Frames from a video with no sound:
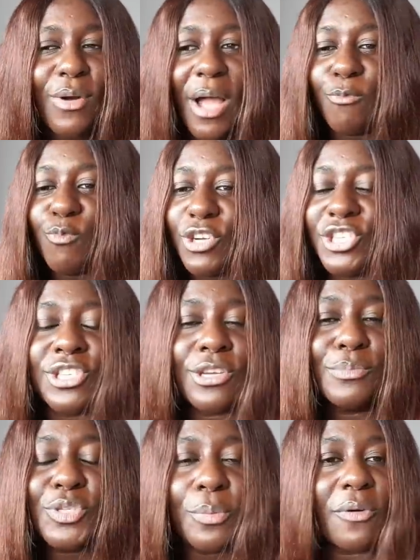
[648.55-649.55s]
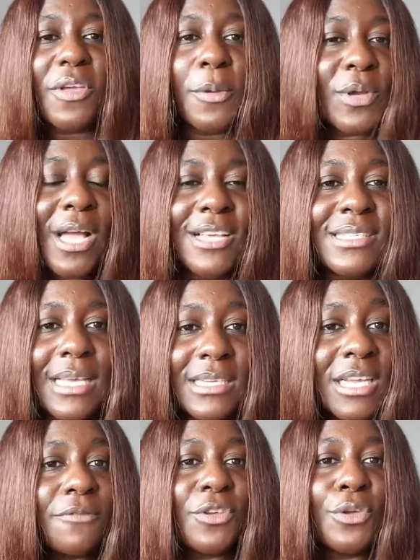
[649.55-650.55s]
I watched um, some of Ebuka's
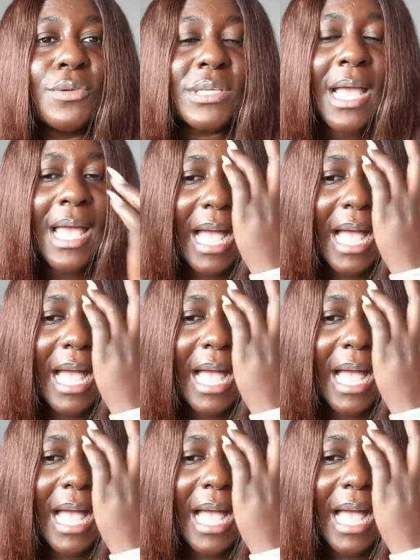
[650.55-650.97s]
interviews,